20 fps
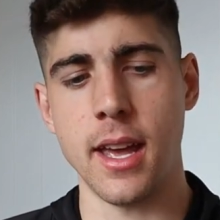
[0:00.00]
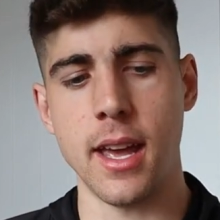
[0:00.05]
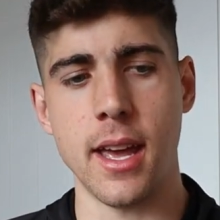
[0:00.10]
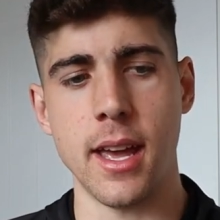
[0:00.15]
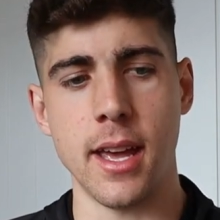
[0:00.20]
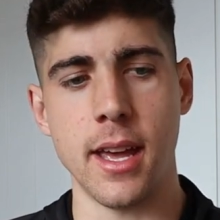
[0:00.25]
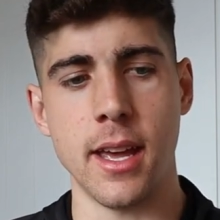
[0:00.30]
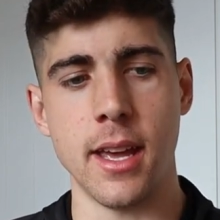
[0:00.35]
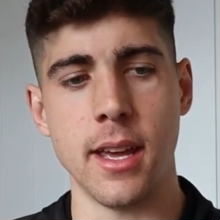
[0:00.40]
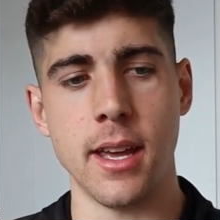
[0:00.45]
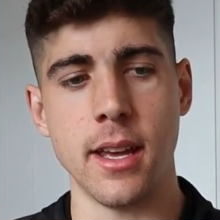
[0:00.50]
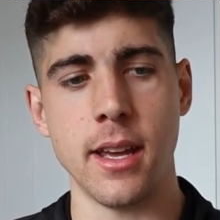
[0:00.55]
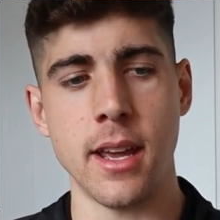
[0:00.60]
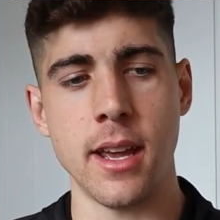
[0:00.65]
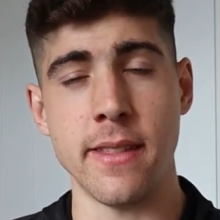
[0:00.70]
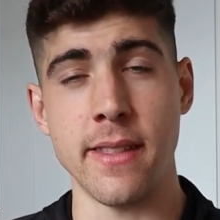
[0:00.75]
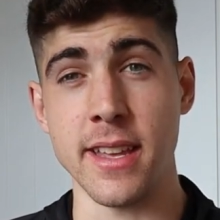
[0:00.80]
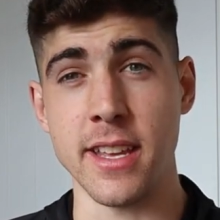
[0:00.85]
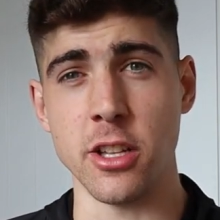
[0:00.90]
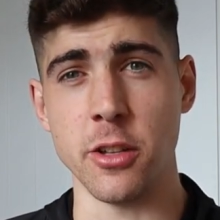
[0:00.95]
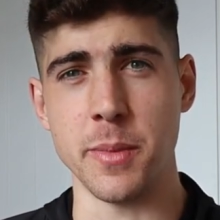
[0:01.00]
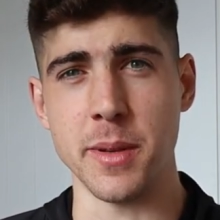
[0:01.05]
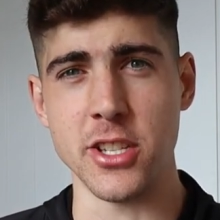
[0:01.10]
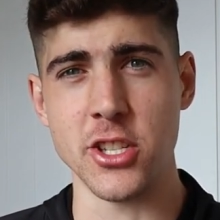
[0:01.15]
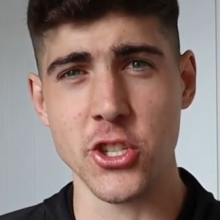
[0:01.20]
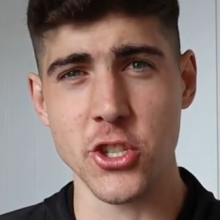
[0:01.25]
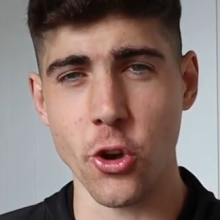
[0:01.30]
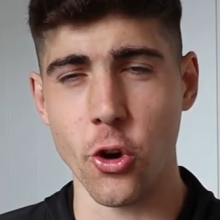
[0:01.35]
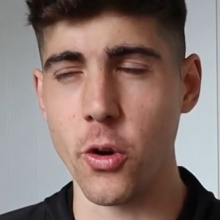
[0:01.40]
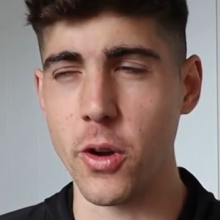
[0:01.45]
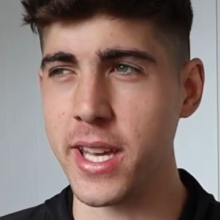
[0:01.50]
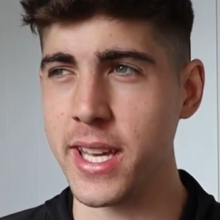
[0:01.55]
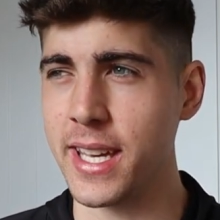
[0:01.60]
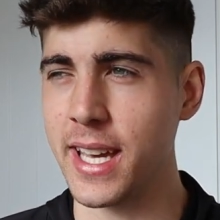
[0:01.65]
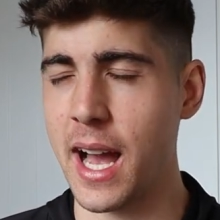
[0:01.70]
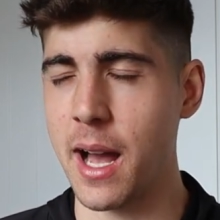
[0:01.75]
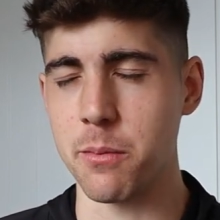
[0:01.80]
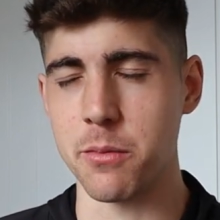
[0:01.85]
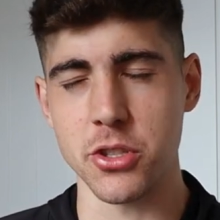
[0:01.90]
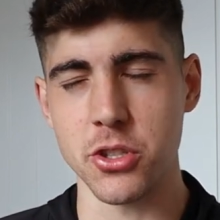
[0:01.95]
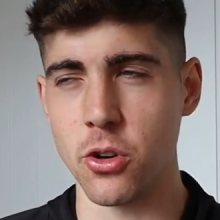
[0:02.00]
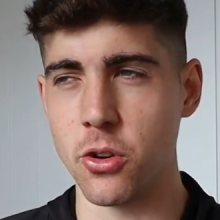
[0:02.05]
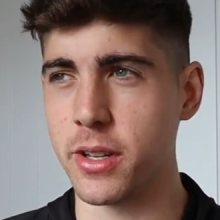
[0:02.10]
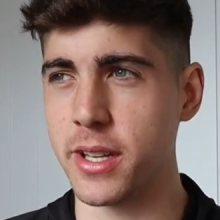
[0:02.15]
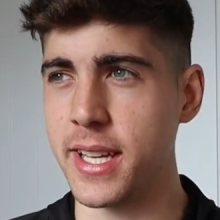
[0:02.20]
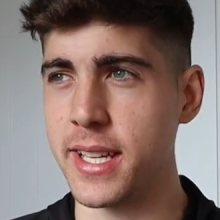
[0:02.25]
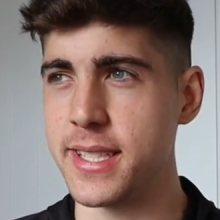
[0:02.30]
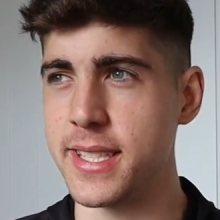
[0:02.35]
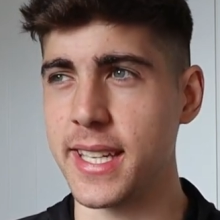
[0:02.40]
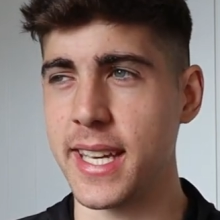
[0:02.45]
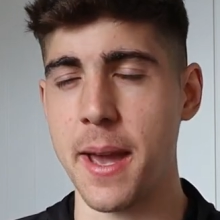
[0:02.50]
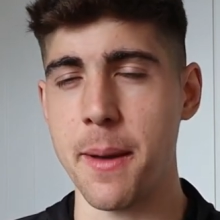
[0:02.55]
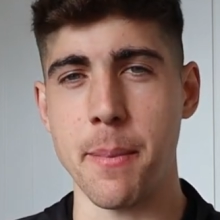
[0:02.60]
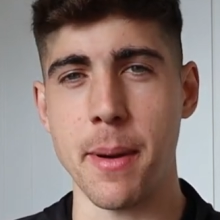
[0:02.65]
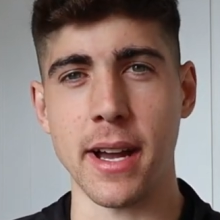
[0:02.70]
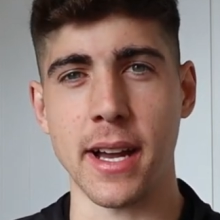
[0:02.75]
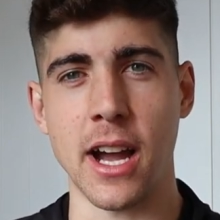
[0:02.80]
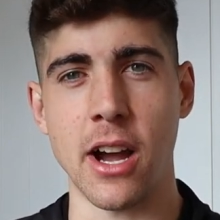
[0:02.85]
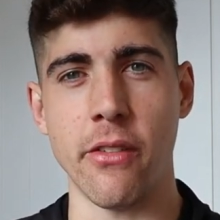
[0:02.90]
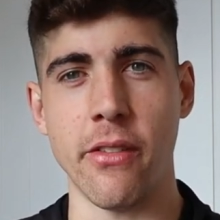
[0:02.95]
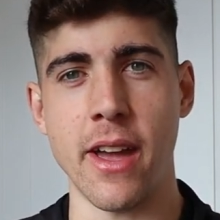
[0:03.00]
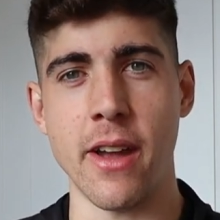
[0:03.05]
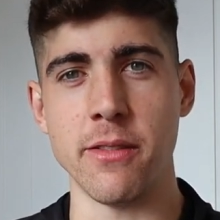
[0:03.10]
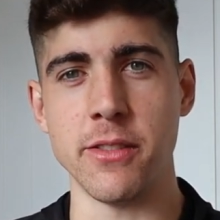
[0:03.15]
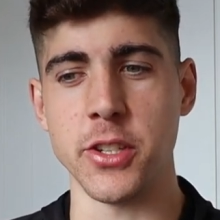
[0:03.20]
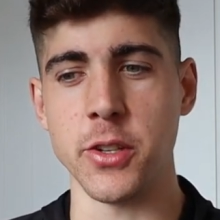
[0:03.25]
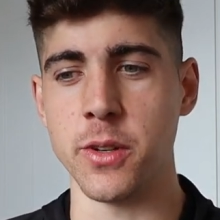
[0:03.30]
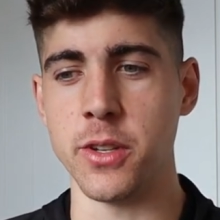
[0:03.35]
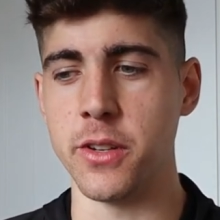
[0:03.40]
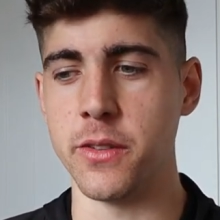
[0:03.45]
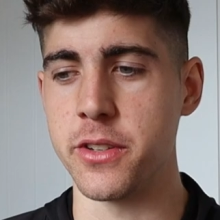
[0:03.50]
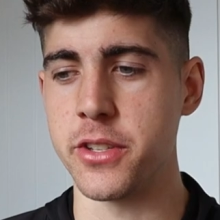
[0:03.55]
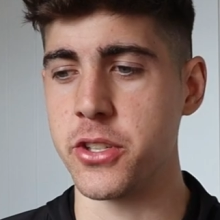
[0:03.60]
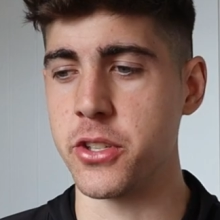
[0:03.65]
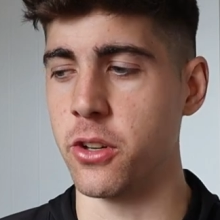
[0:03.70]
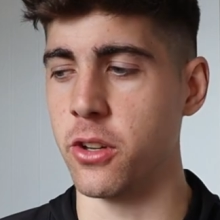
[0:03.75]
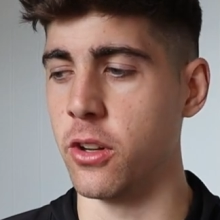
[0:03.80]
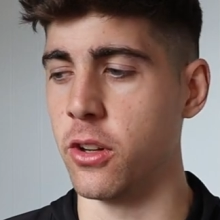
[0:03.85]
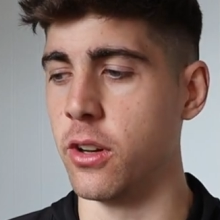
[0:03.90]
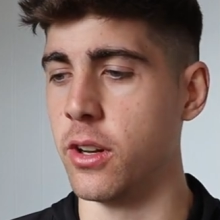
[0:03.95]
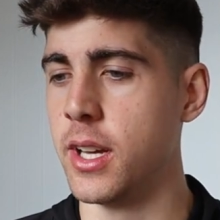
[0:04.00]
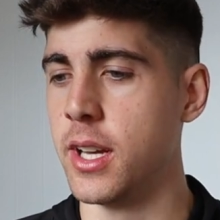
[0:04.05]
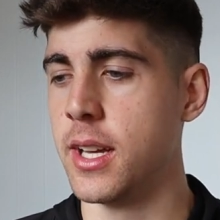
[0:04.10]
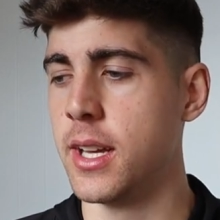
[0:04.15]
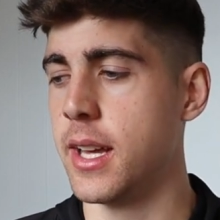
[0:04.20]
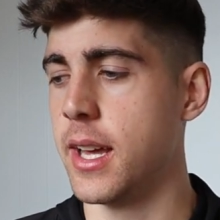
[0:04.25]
And then you'll be so eager. I'm so keen to get back out there and do another solo.